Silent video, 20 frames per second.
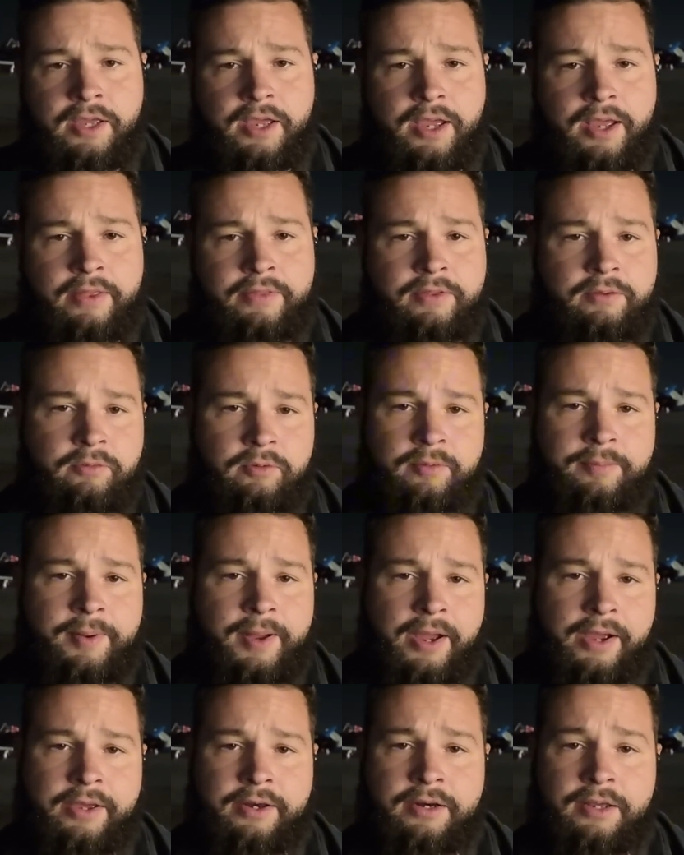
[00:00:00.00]
and then we're
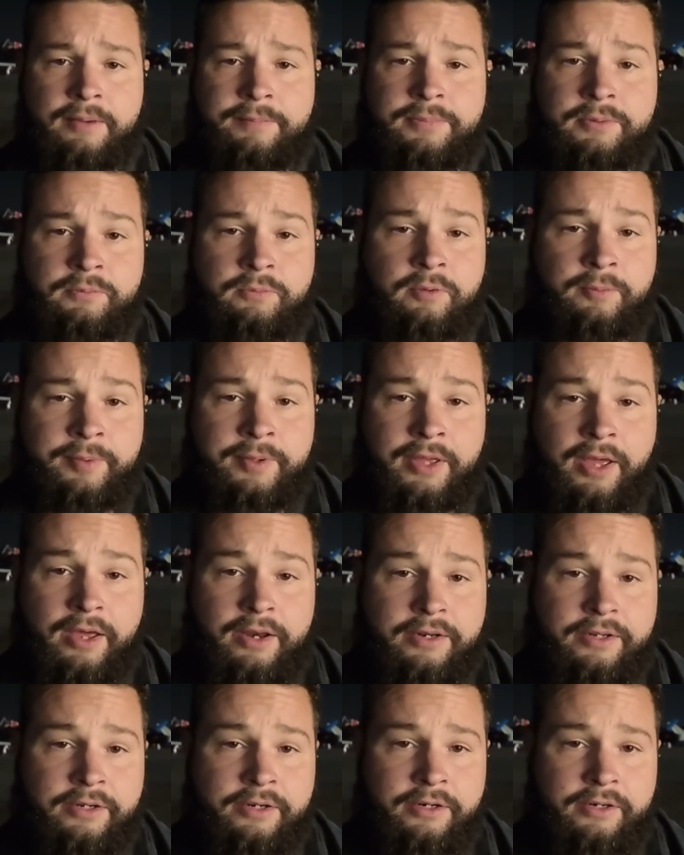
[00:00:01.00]
packing up and we'll be
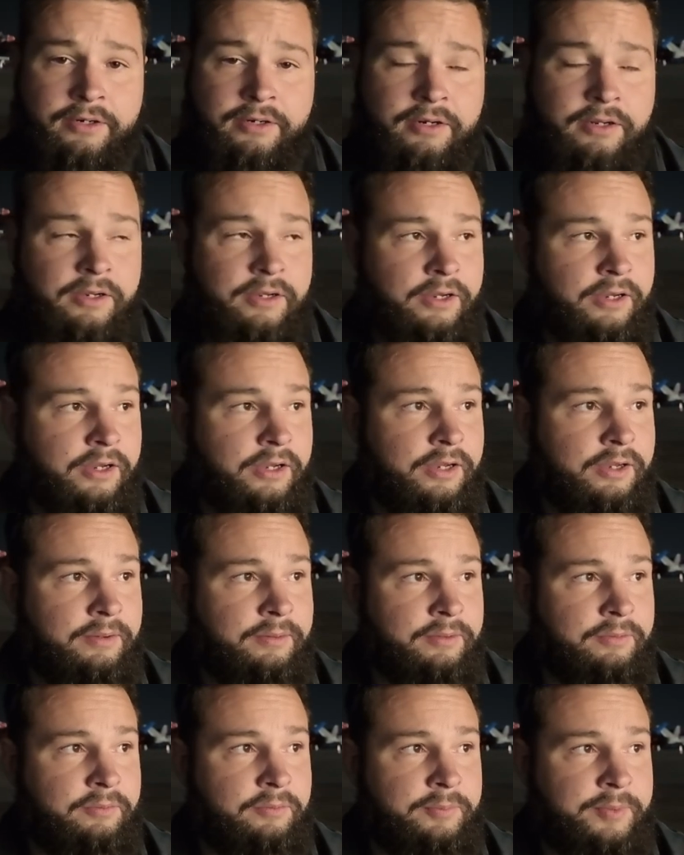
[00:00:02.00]
out of here,
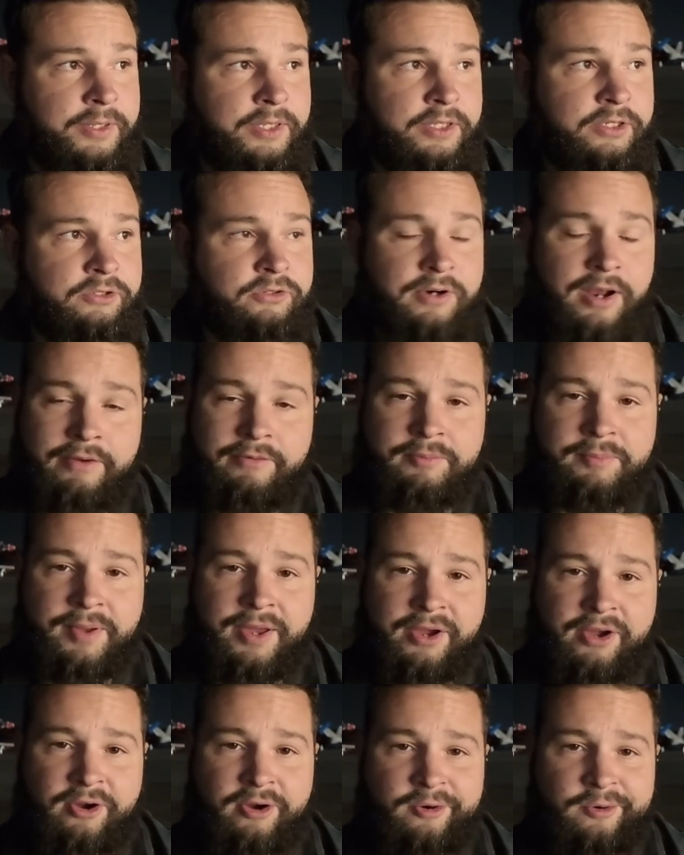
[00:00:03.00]
and we'll be driving
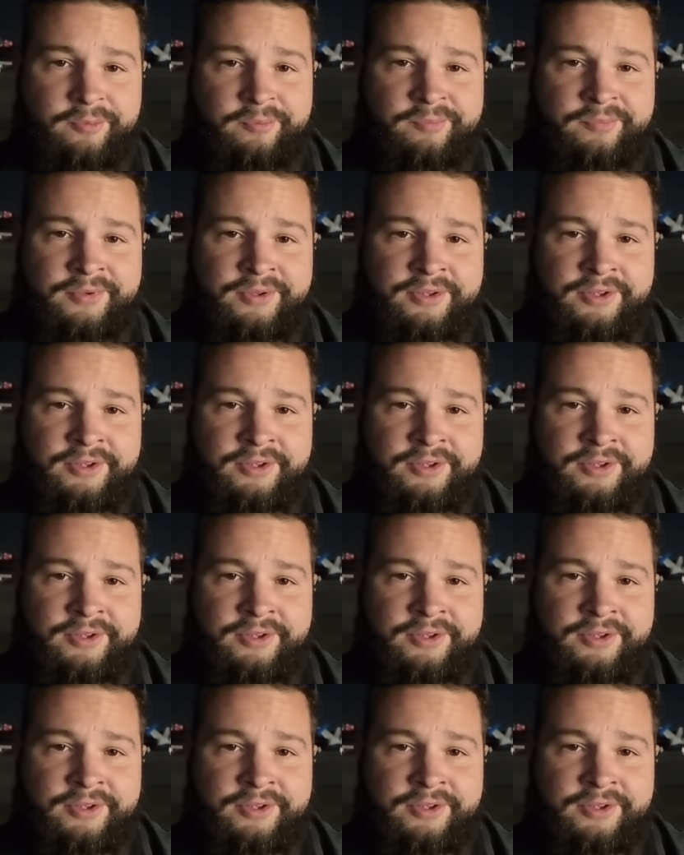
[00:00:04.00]
back home.